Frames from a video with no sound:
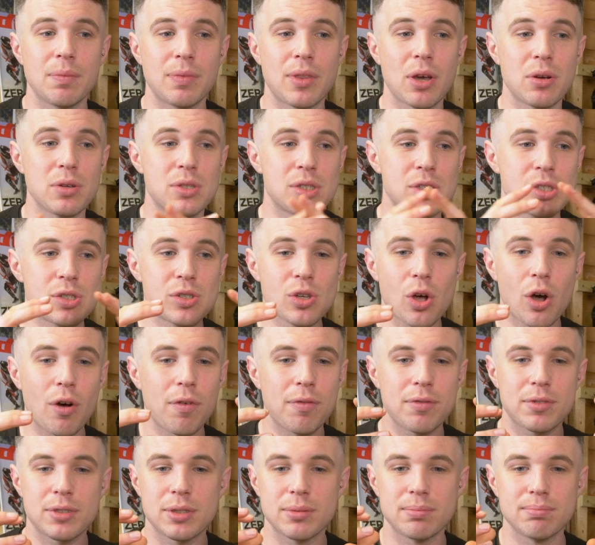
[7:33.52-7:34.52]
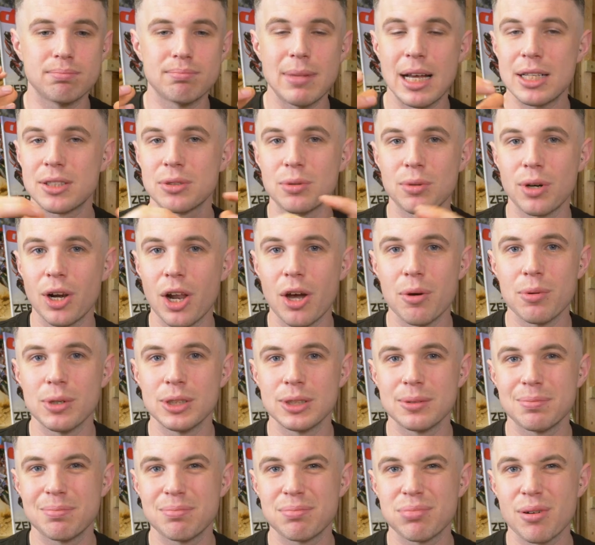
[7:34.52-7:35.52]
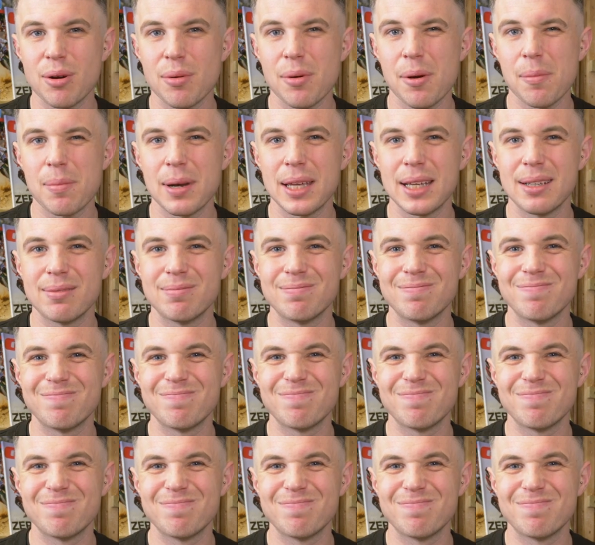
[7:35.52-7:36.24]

those soft metal lowers probably